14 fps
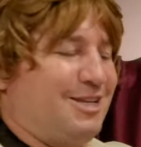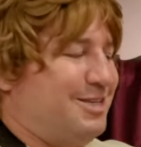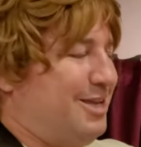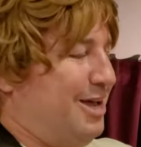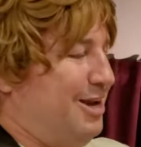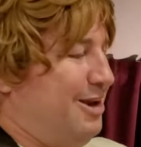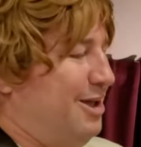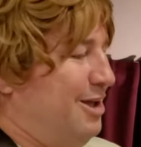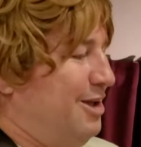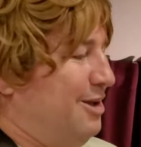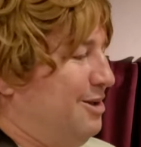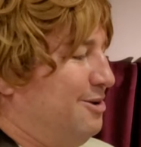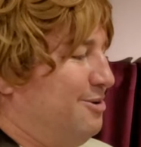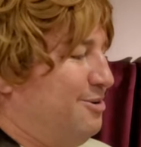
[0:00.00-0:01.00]
his head.
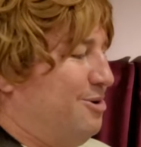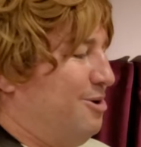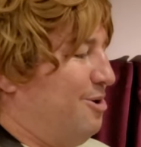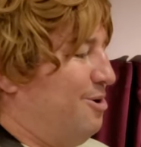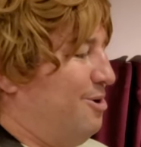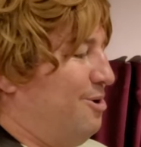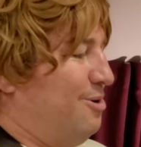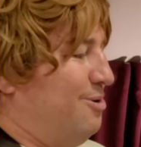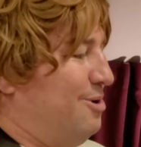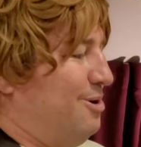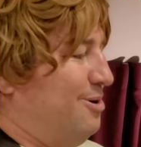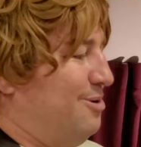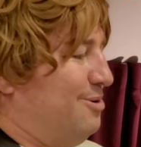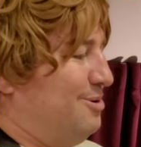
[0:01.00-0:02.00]
No,
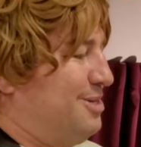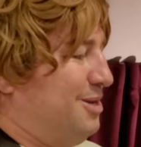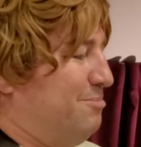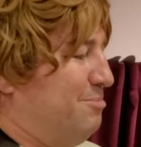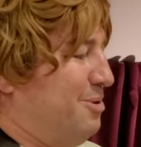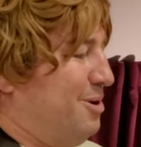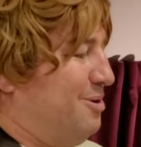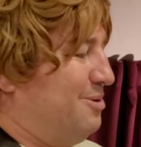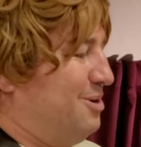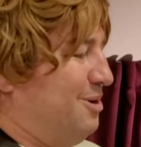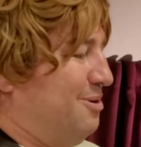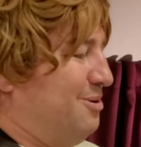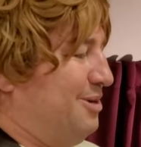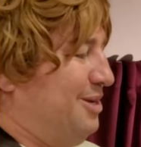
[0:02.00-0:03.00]
no, Timbo,
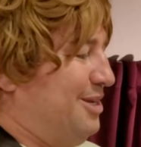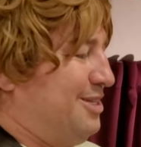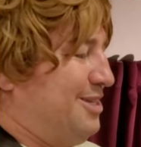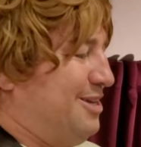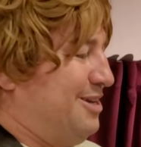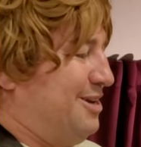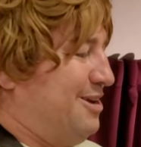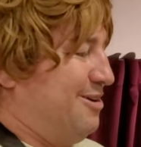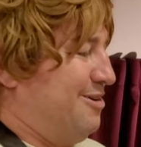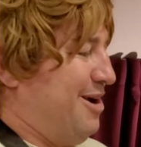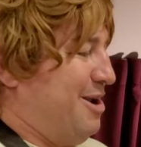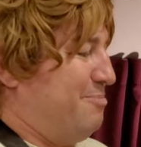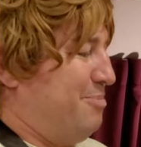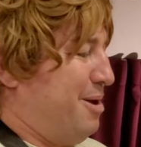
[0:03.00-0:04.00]
don't listen to your
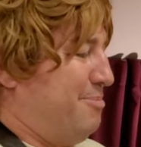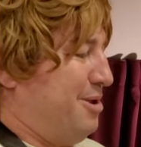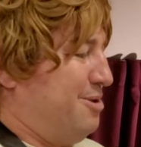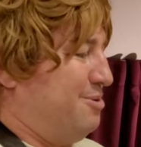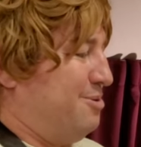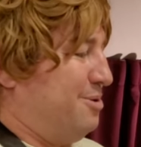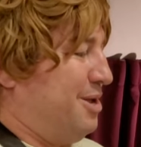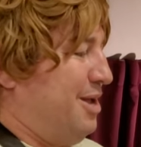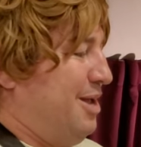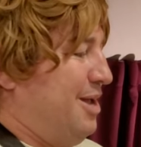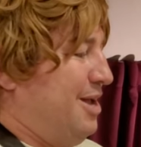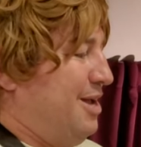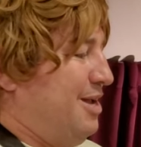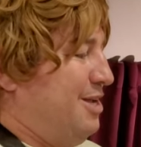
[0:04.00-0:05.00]
Grandpappy Took.
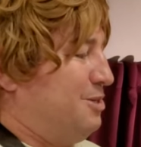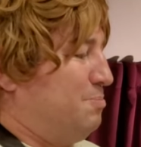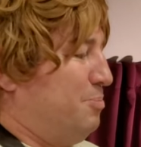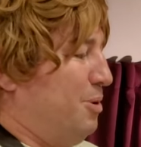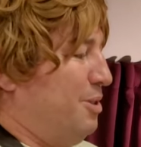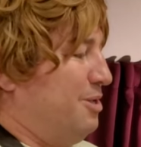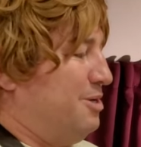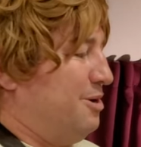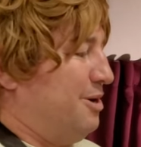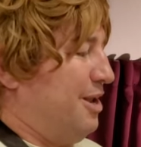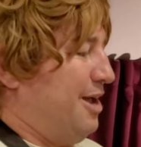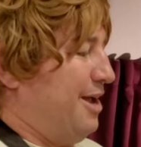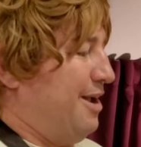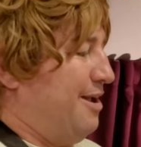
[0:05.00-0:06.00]
He's pulling your
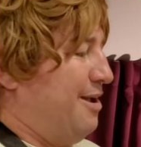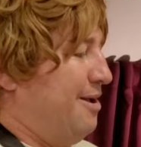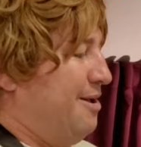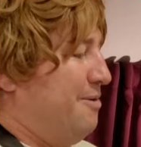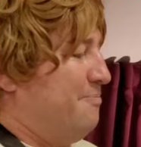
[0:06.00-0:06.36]
leg.